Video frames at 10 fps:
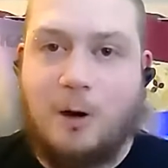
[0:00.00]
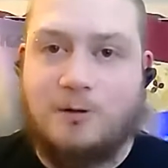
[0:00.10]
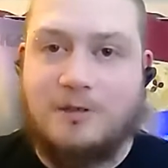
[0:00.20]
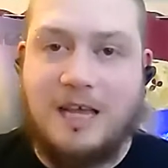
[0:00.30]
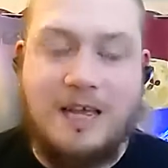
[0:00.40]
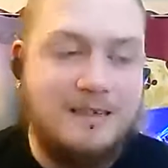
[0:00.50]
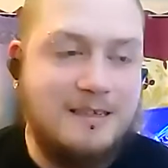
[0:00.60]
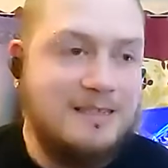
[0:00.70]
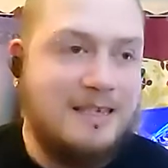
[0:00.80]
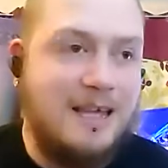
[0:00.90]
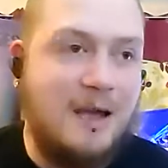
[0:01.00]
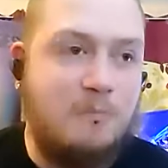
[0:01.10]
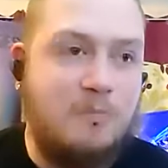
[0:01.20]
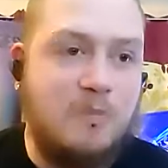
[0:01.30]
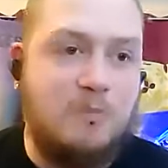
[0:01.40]
cold day,
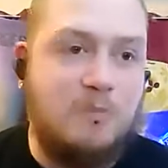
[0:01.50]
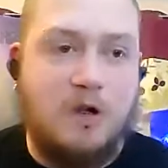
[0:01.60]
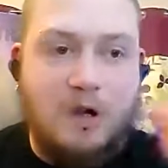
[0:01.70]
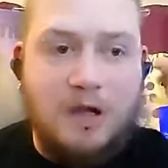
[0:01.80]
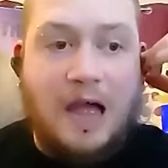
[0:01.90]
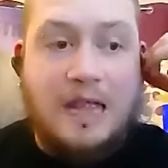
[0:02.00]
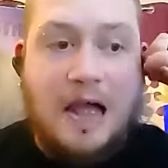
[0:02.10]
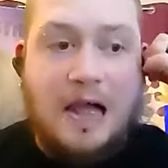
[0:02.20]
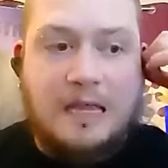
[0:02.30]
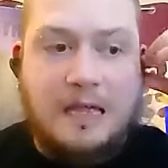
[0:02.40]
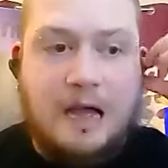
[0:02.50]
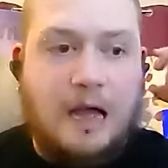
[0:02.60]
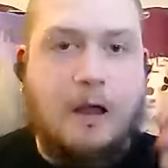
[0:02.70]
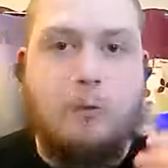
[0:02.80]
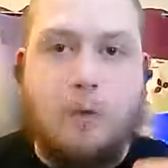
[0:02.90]
um, but I,
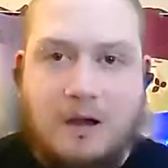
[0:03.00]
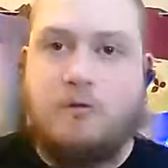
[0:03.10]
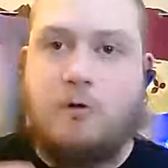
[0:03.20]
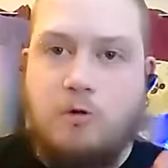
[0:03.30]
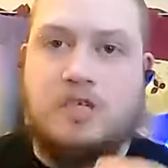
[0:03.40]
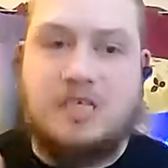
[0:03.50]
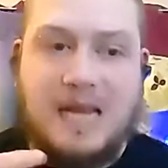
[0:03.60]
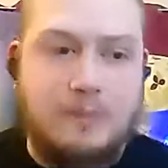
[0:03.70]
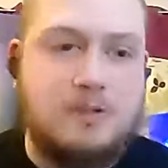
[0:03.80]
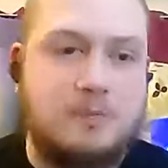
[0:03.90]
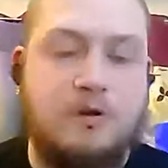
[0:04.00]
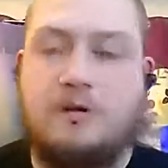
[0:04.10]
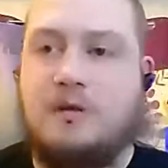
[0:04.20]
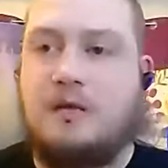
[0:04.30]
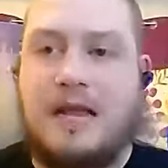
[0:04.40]
I I went through the steps, but
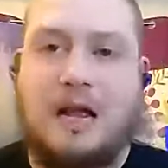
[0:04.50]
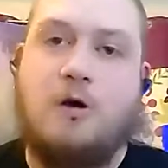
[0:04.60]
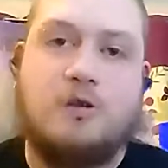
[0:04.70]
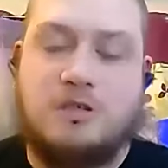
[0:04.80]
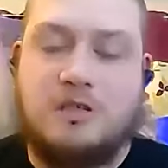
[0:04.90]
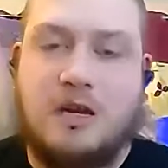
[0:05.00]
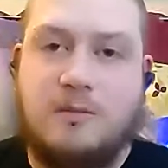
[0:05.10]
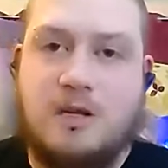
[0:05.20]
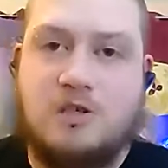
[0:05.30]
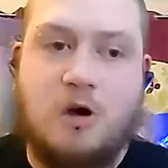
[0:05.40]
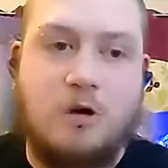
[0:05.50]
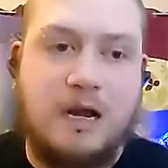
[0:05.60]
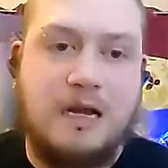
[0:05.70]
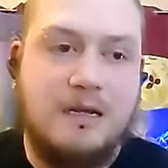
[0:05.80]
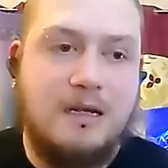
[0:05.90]
like I also said in my story,